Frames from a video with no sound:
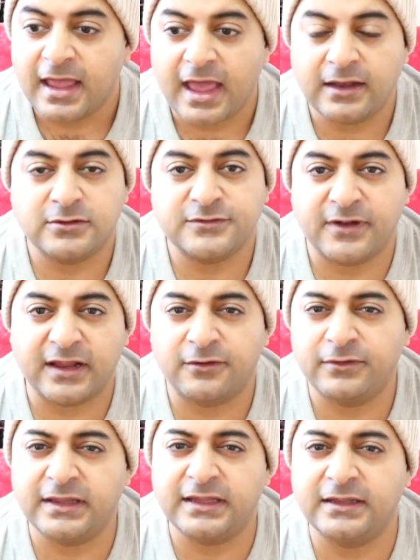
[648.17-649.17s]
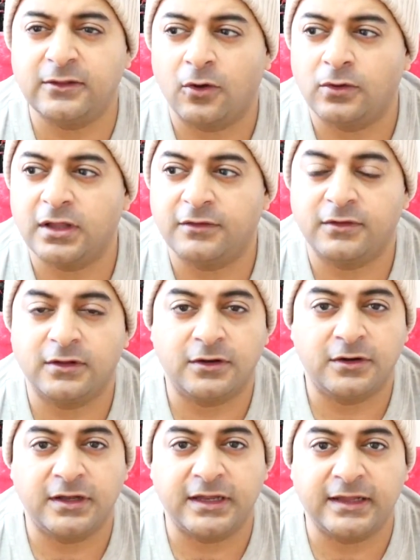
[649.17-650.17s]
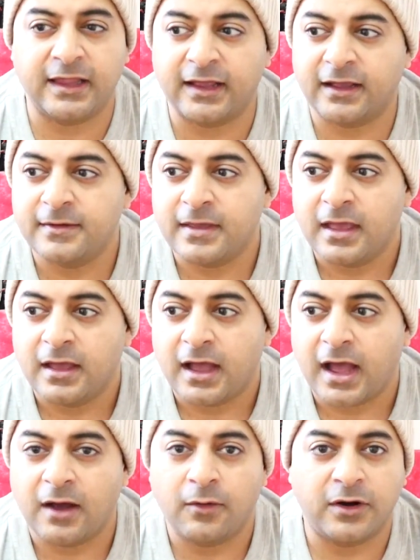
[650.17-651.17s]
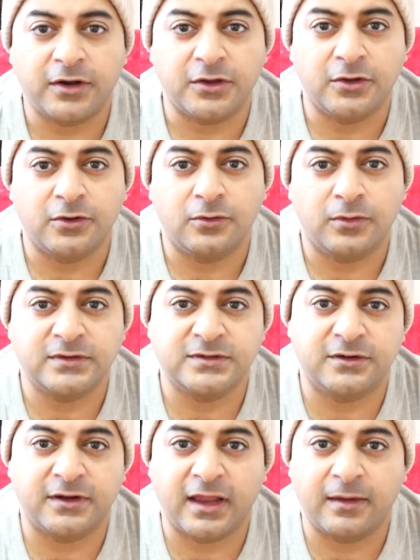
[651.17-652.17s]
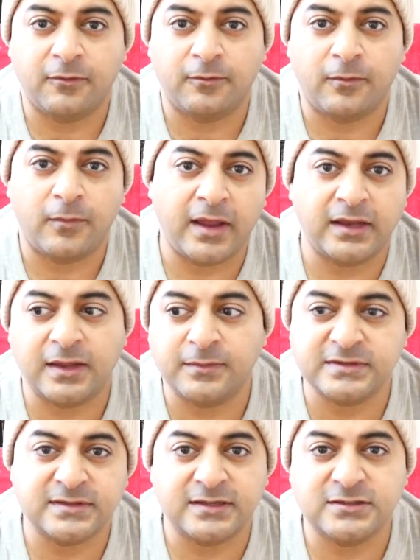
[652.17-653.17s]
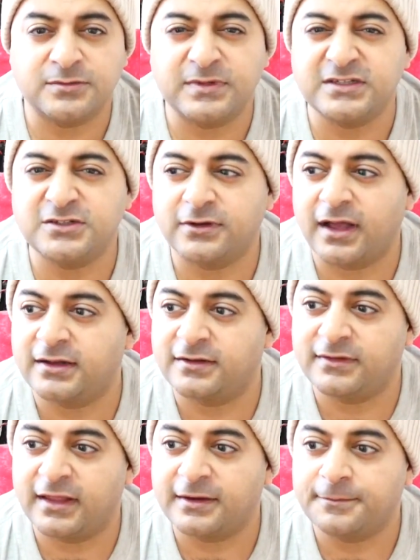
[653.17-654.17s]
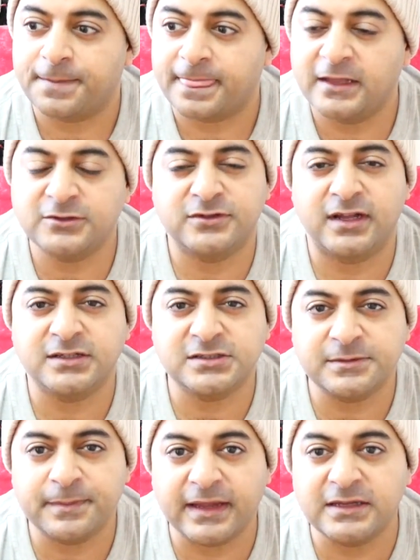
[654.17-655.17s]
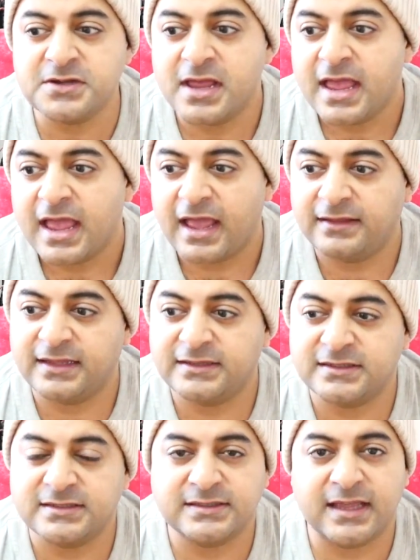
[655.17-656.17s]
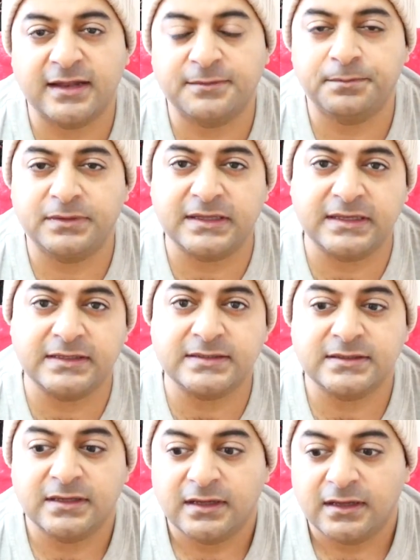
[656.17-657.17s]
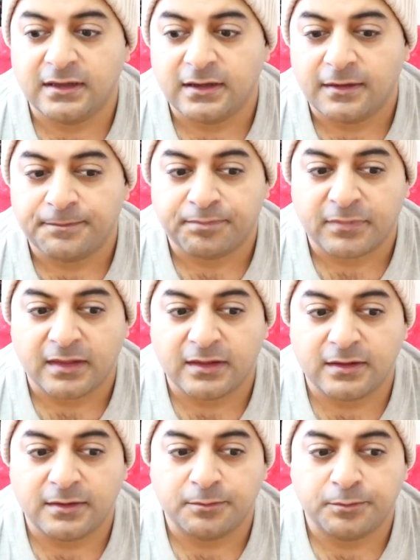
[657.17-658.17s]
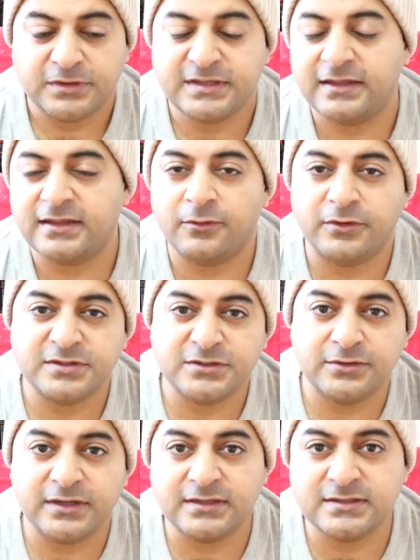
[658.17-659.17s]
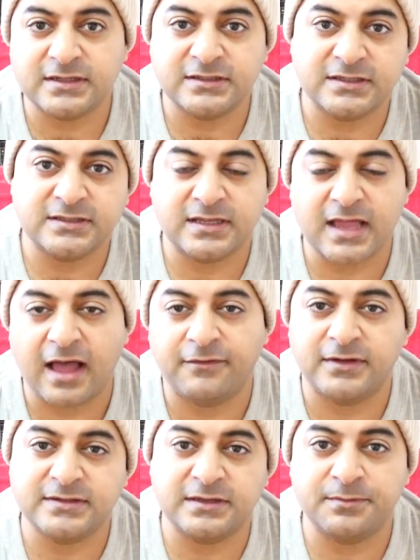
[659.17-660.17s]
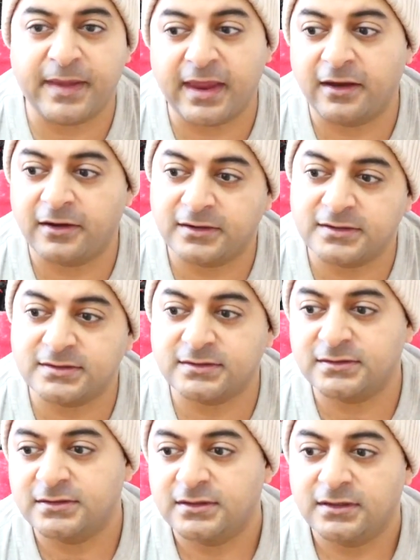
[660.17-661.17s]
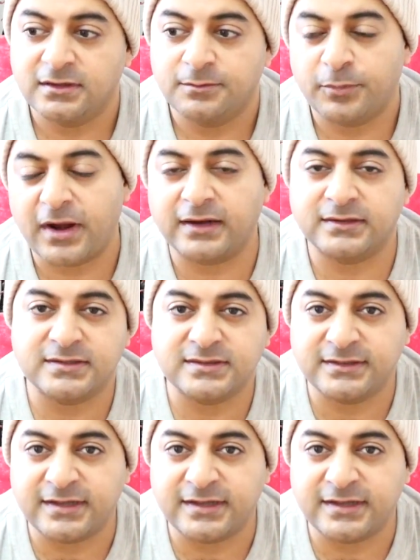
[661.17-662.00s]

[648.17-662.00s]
And it was for like a really low level, early like, how are you, what's your name, my name is, nice to meet you, kind of like introduction page. And they just said, please pretend that we're students and just have us in pairs practice the